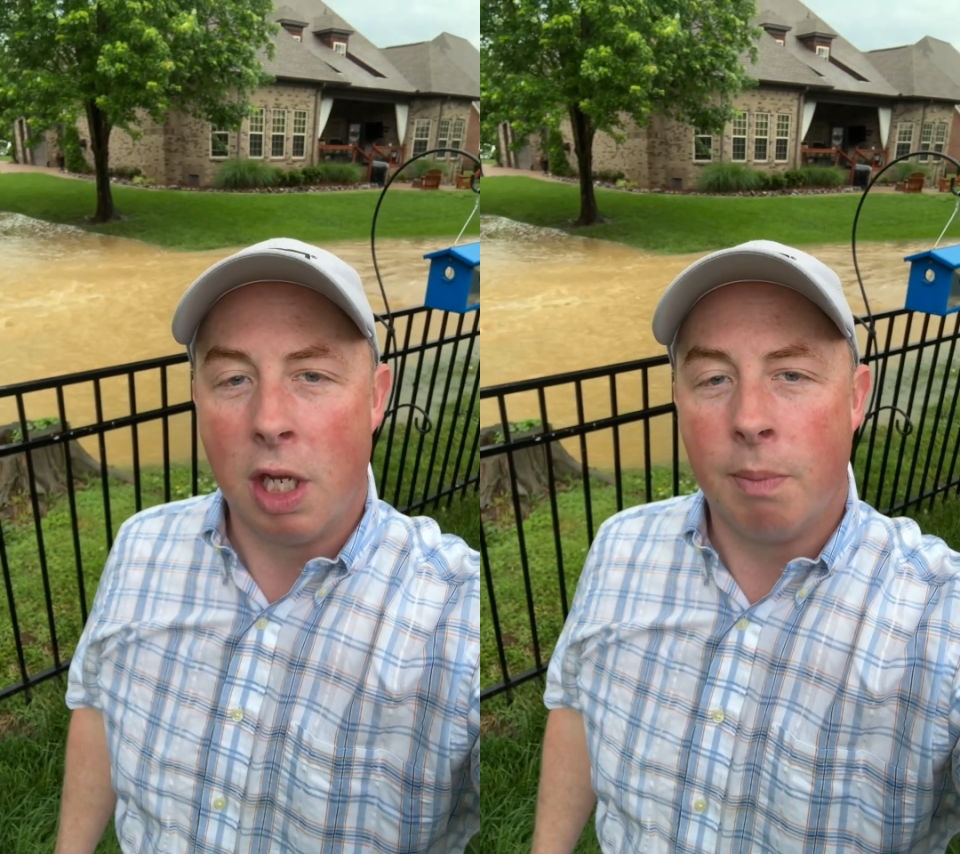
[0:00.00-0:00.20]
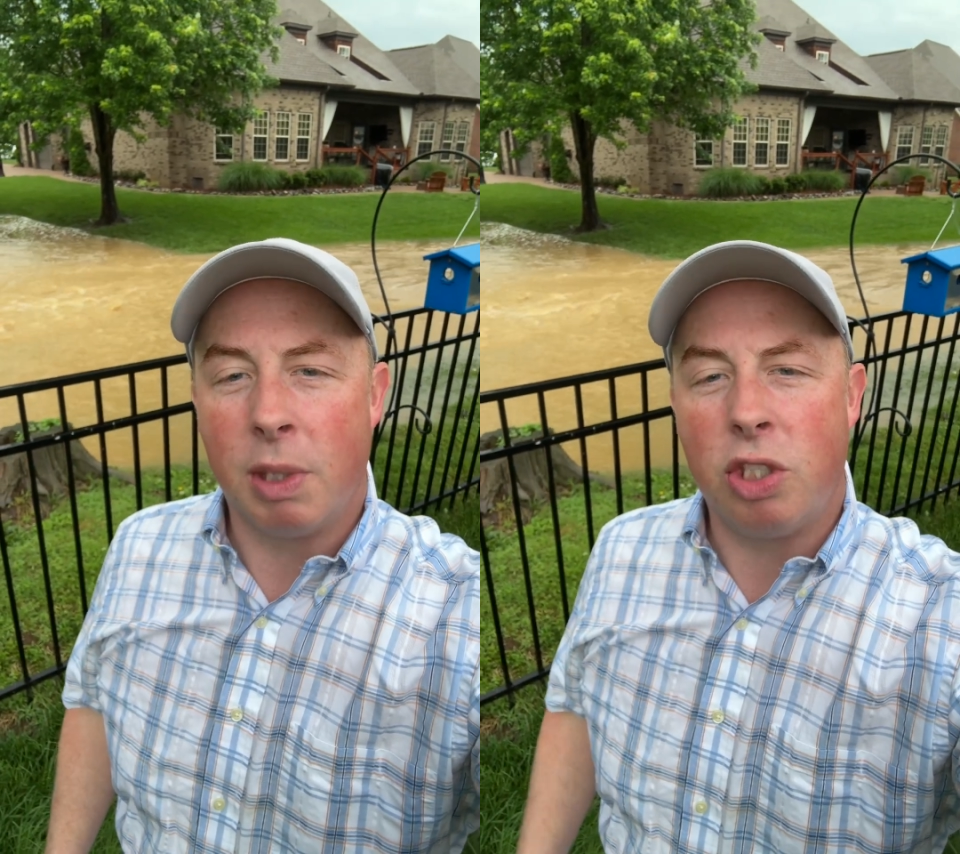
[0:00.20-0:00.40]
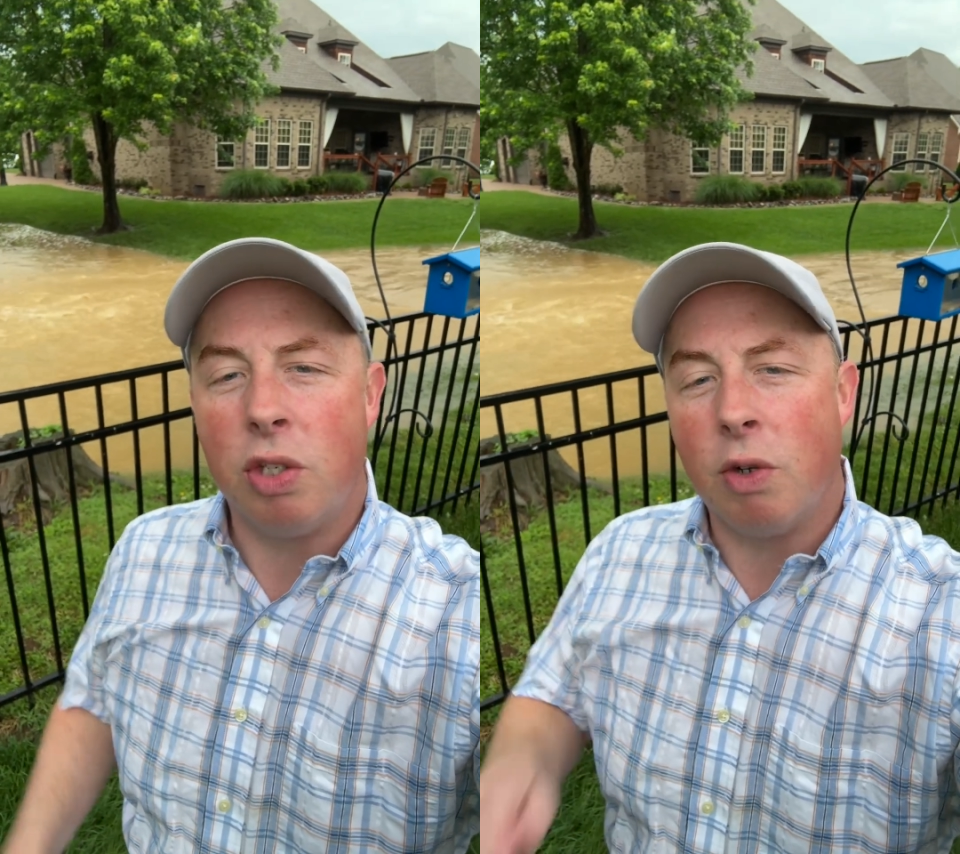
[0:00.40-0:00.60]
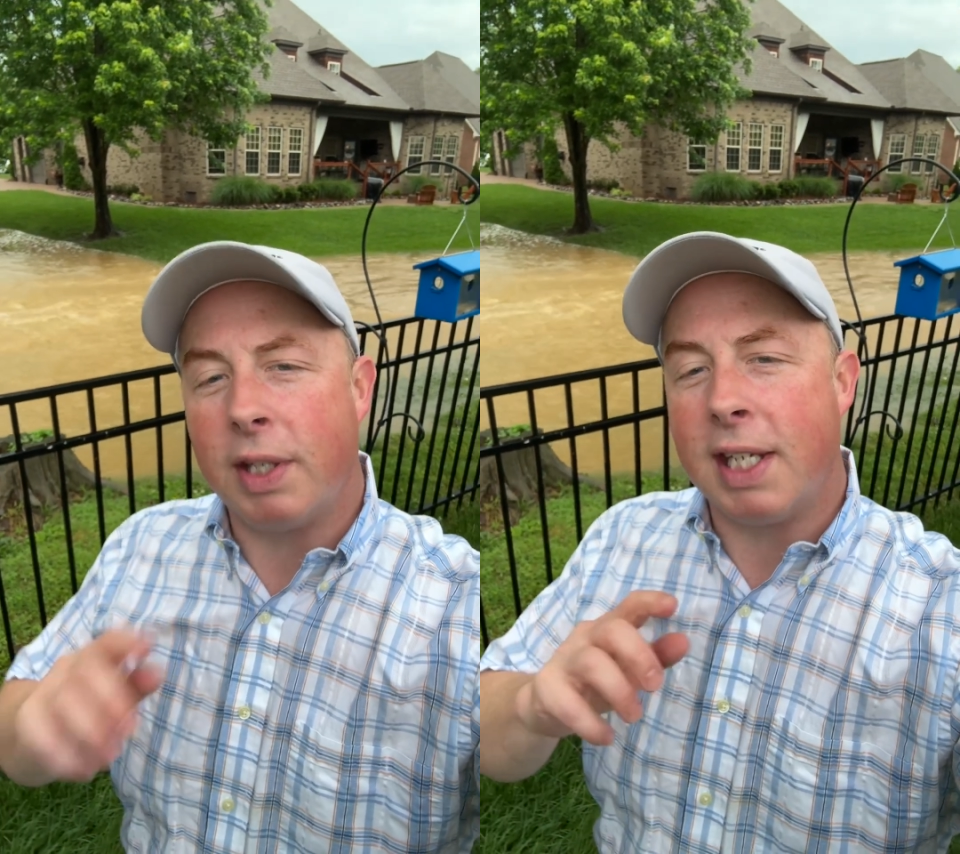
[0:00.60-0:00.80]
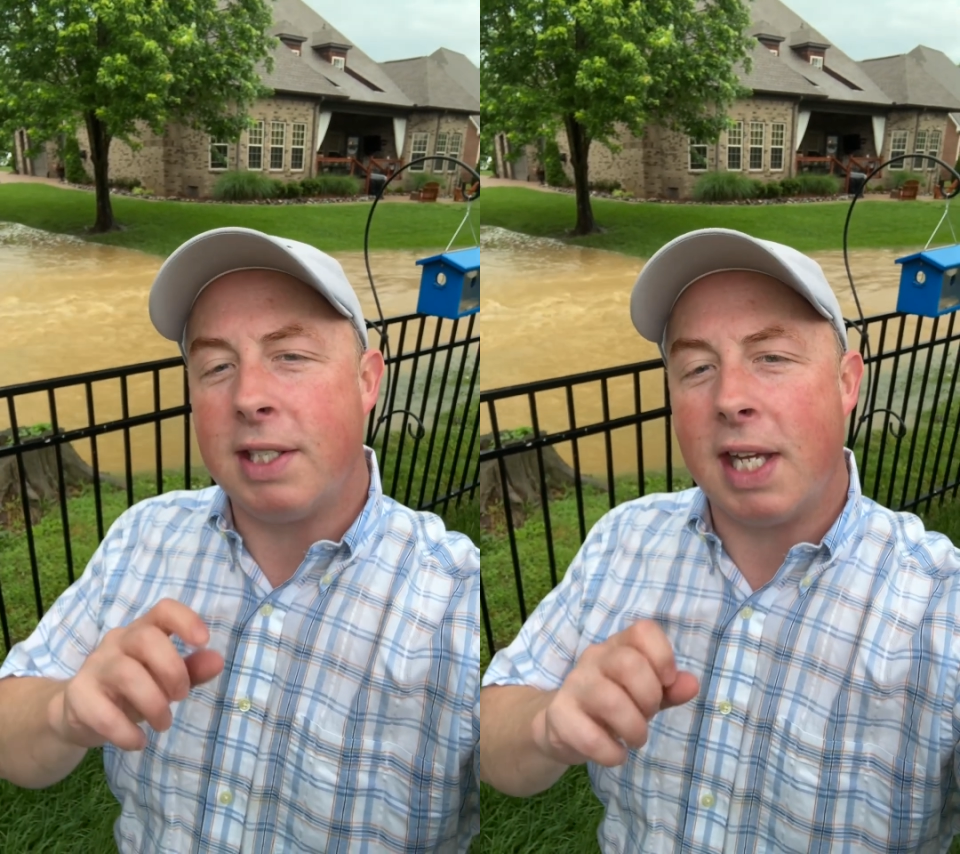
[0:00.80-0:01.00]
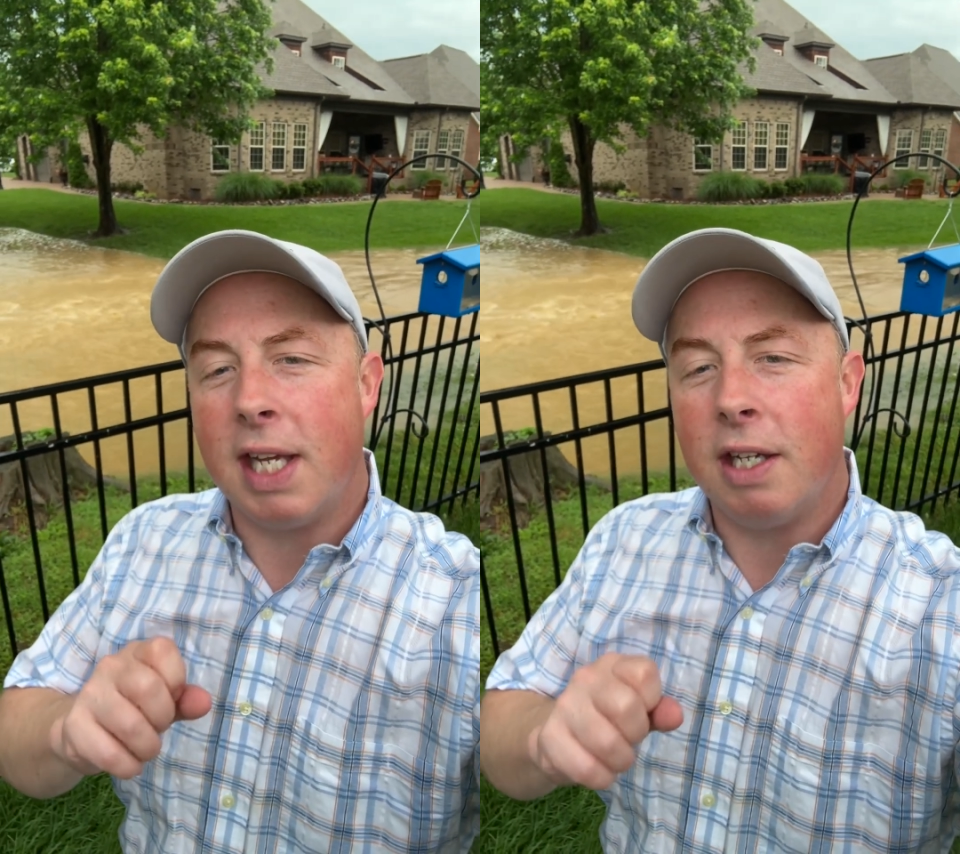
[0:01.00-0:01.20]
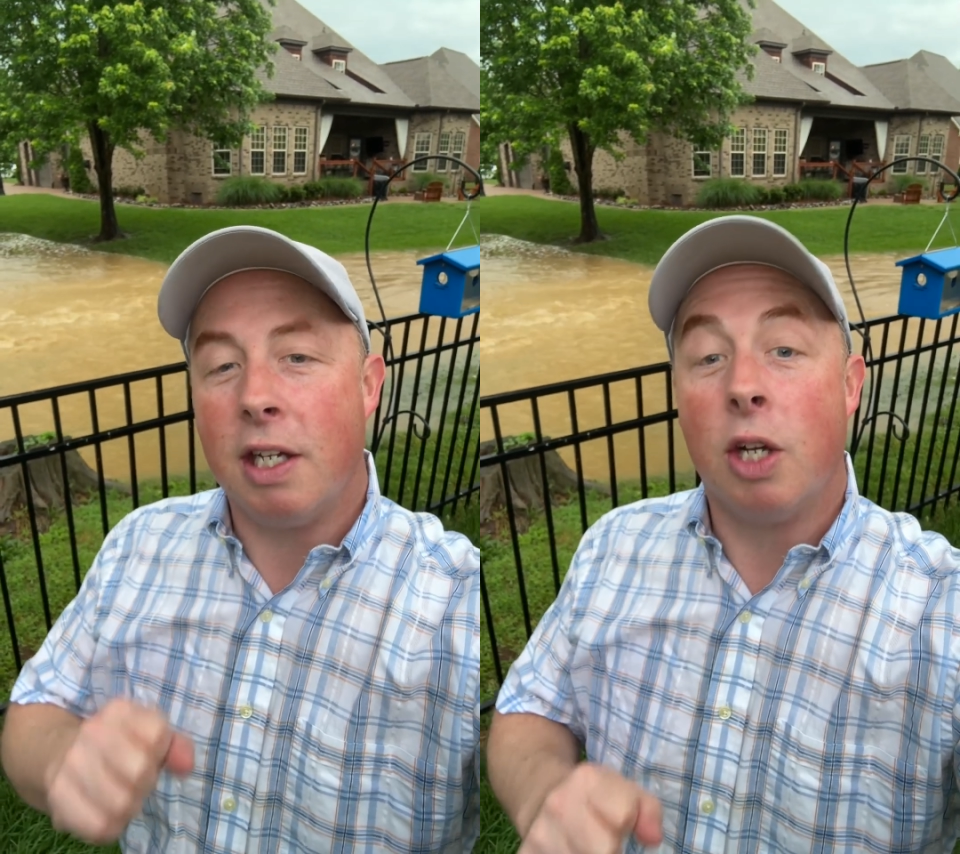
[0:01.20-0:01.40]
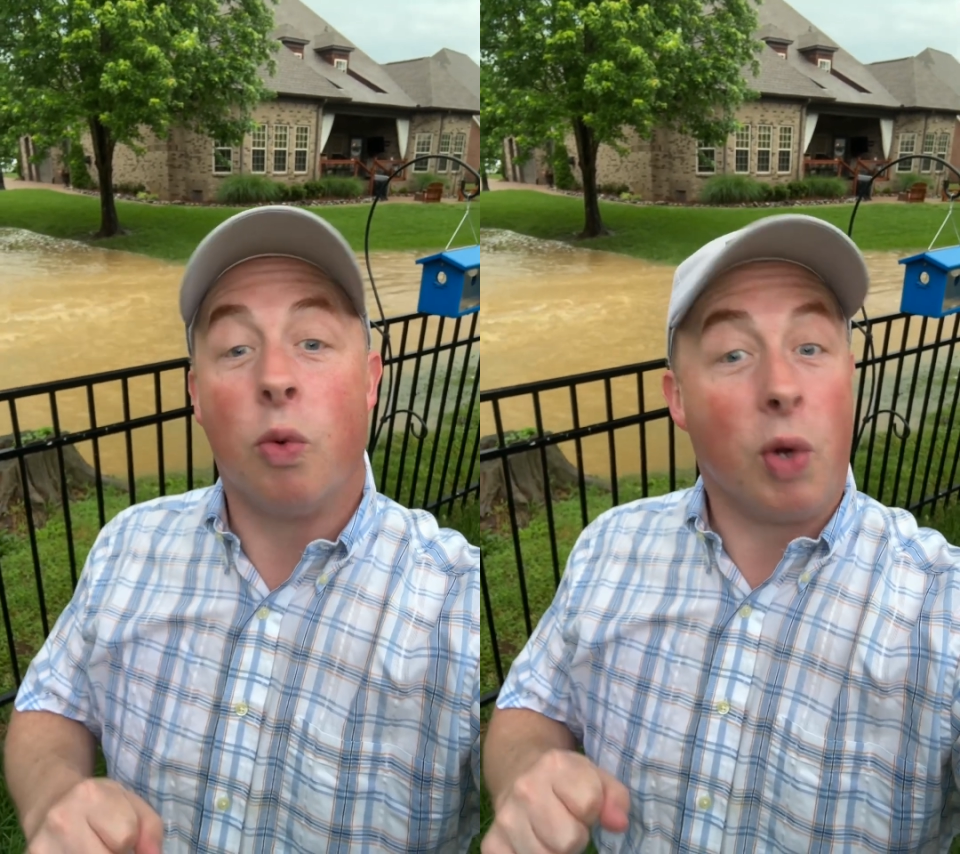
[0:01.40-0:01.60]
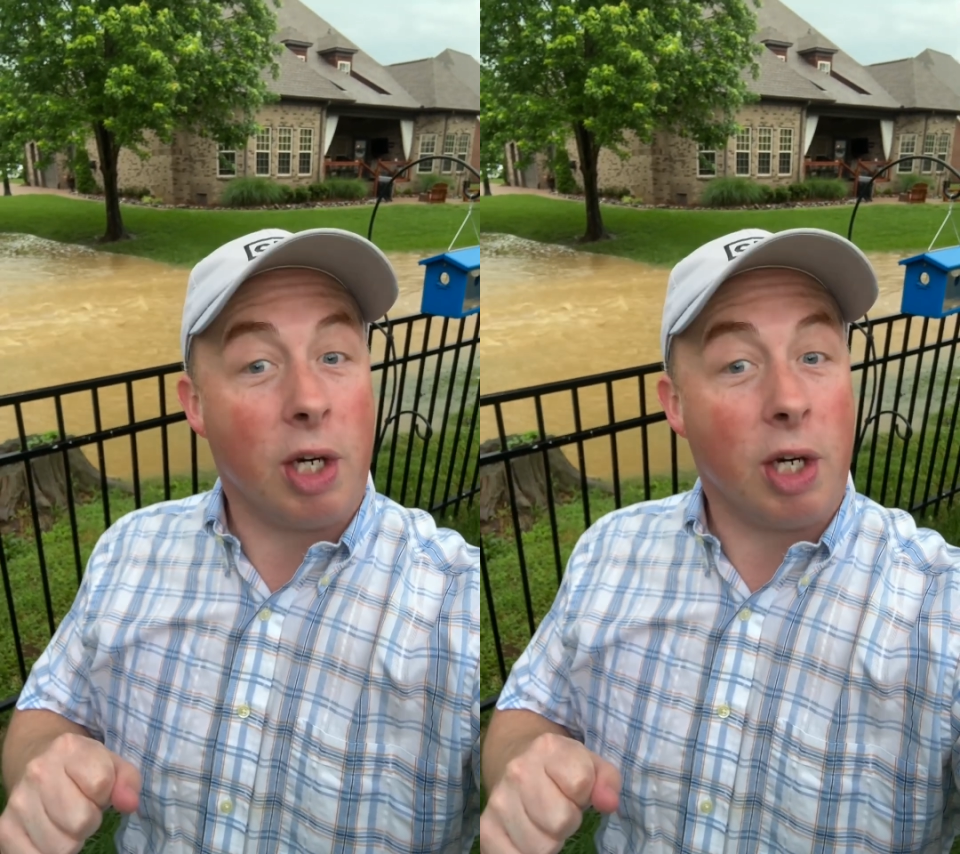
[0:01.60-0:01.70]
But you know what they say? When